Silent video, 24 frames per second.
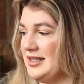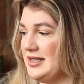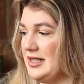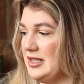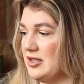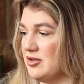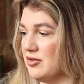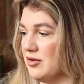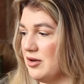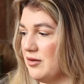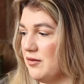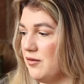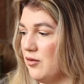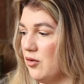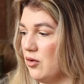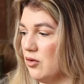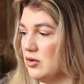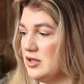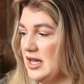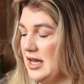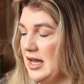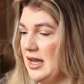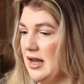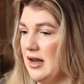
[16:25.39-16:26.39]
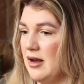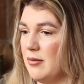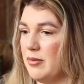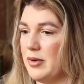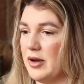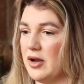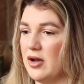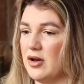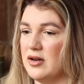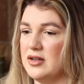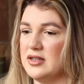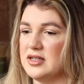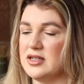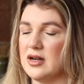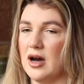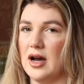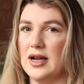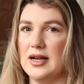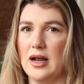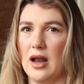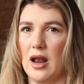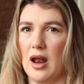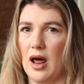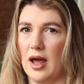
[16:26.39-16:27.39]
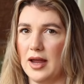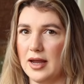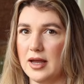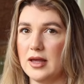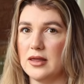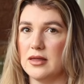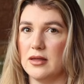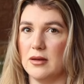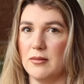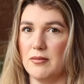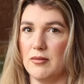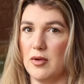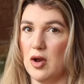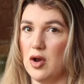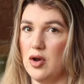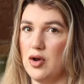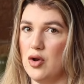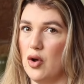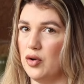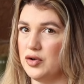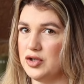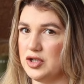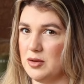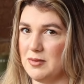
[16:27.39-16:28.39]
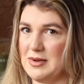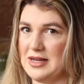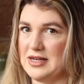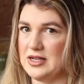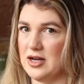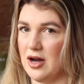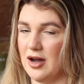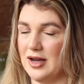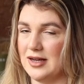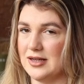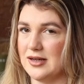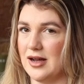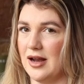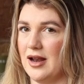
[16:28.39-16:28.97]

These are in a 14 because I like them not to be tight.